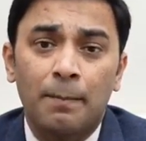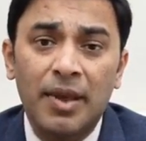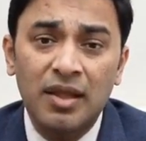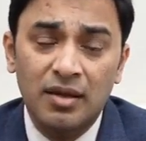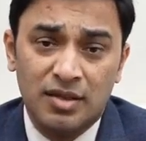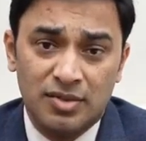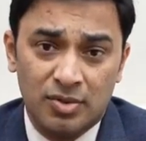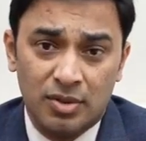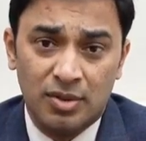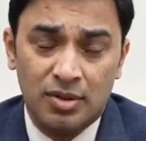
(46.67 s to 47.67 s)

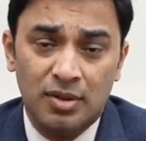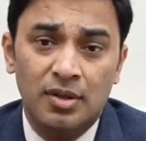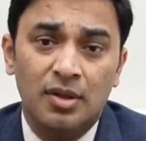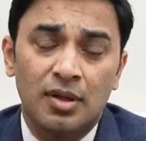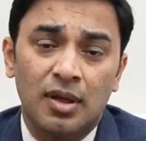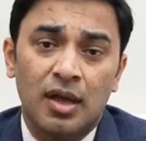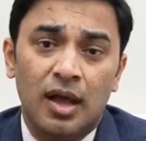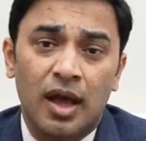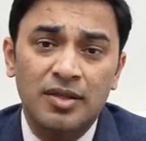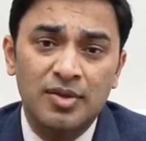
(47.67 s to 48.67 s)
painless,
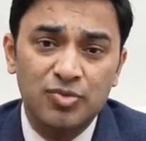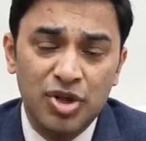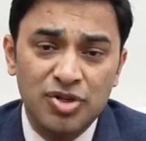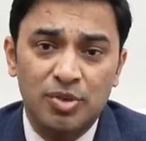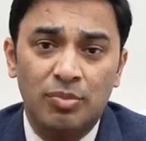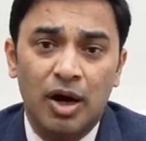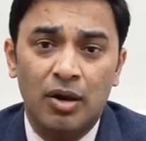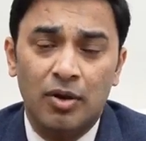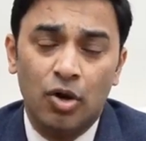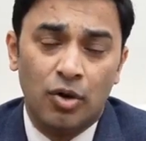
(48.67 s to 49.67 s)
and some change in
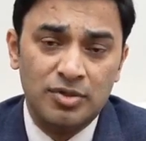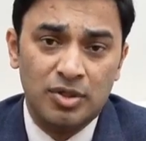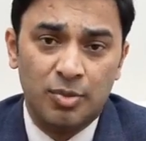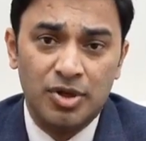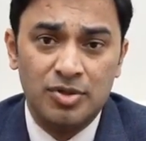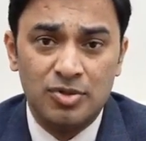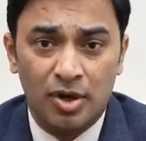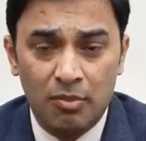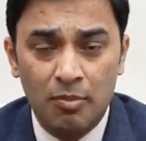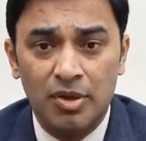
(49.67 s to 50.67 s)
bowel or constipation. So
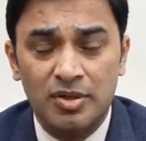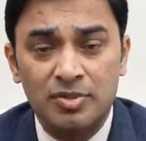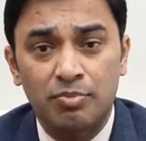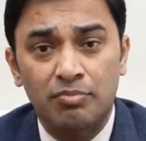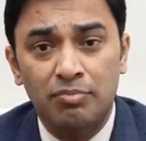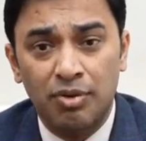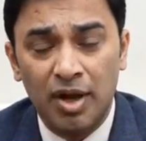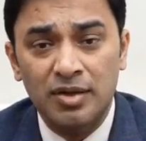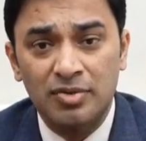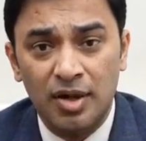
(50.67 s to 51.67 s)
remember this,
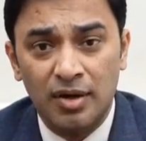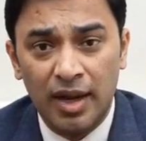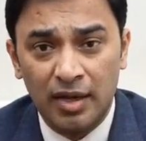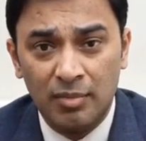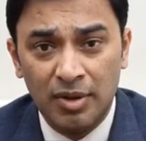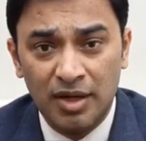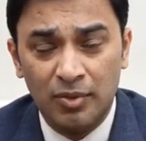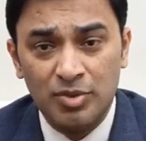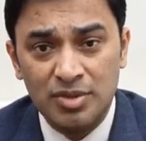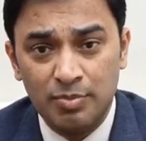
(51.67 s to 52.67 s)
bright red rectal
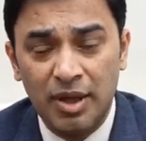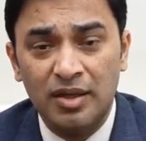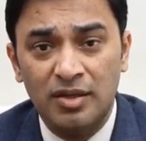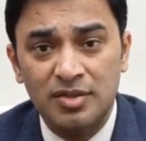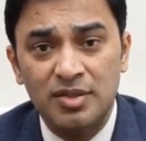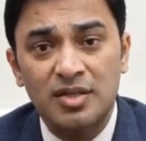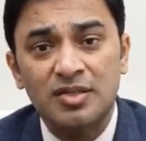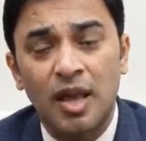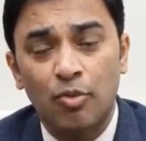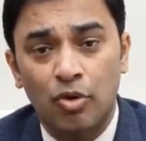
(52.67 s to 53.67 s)
bleeding, which is painless,
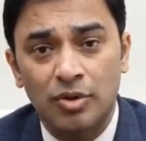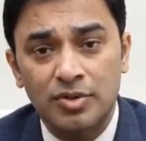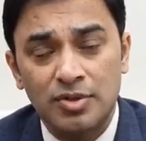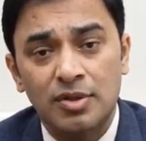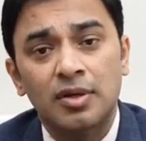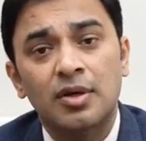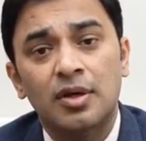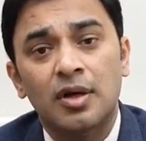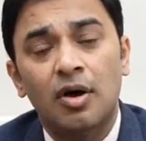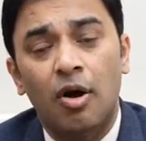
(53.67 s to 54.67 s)
is hemorrhoids
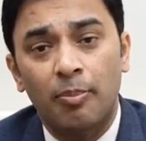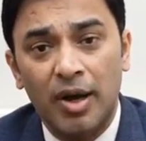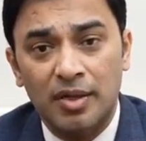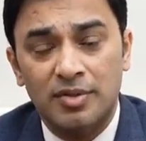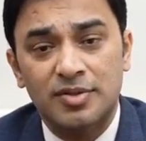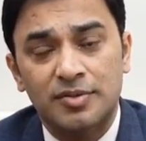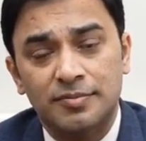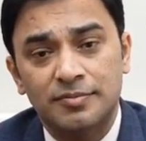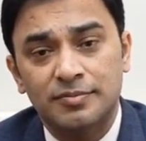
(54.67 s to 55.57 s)
or piles.